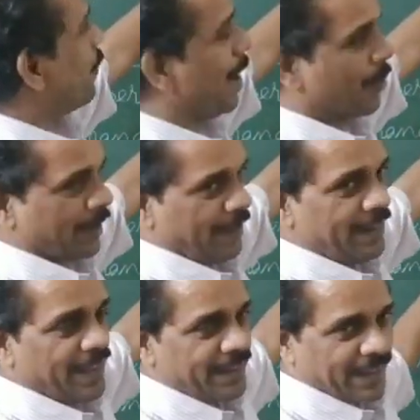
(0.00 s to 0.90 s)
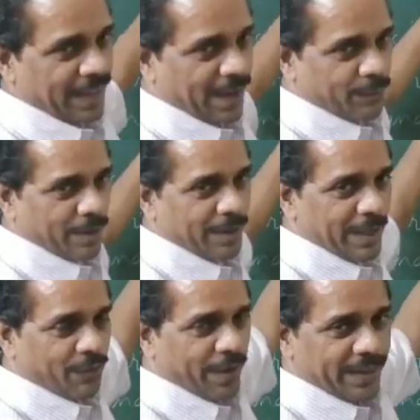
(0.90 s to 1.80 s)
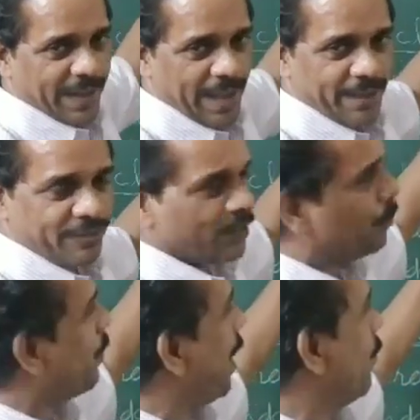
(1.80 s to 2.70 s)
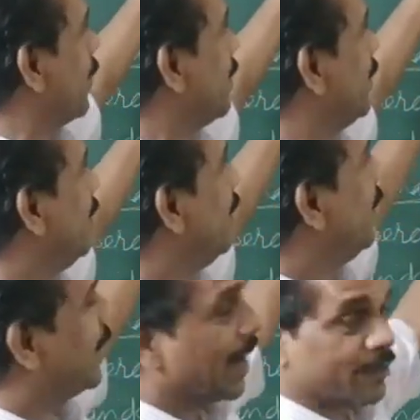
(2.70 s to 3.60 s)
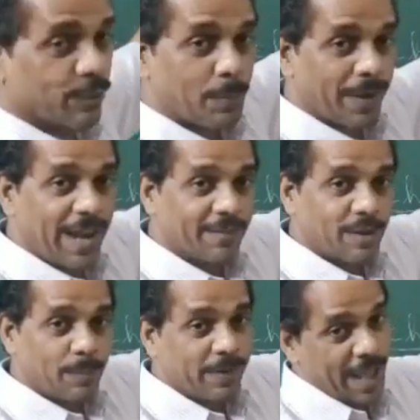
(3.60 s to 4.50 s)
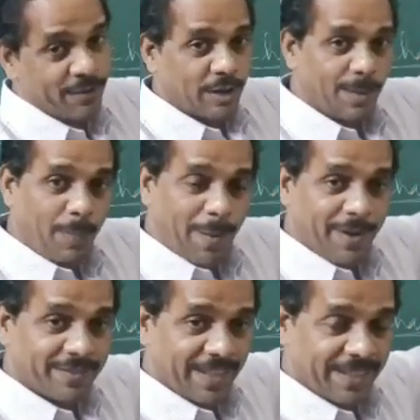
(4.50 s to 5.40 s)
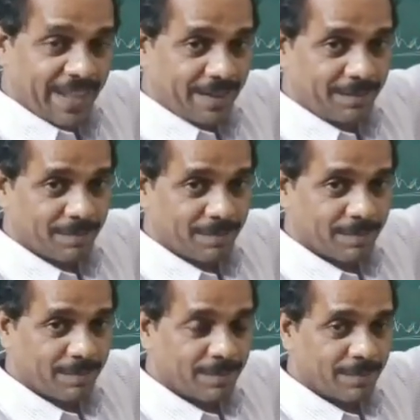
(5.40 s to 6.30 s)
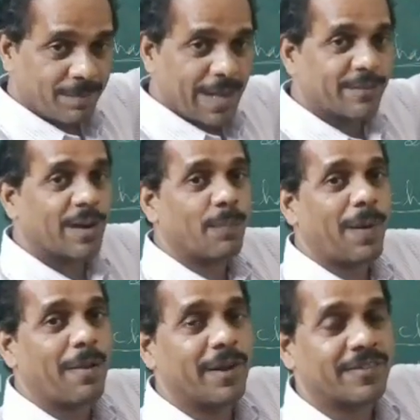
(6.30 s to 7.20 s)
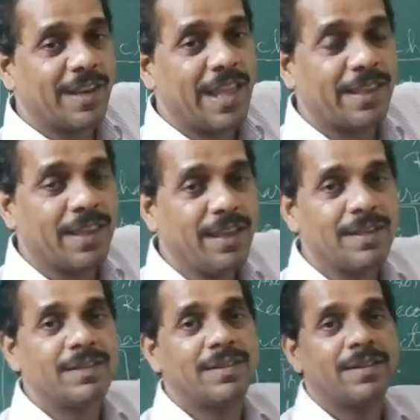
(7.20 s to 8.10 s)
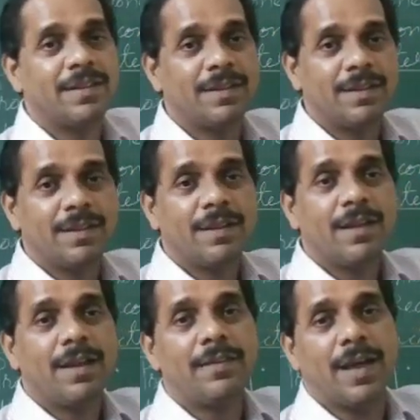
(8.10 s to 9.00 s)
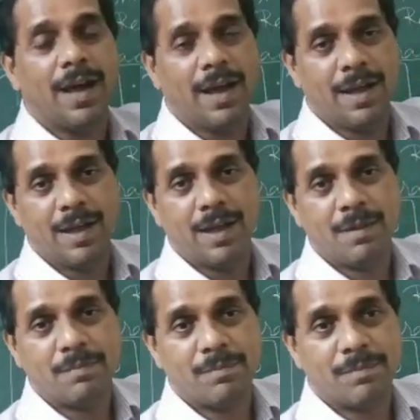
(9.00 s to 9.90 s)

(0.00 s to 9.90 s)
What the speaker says: power. In that there are different kinds of power. There are supernatural, natural powers are there. Natural powers like the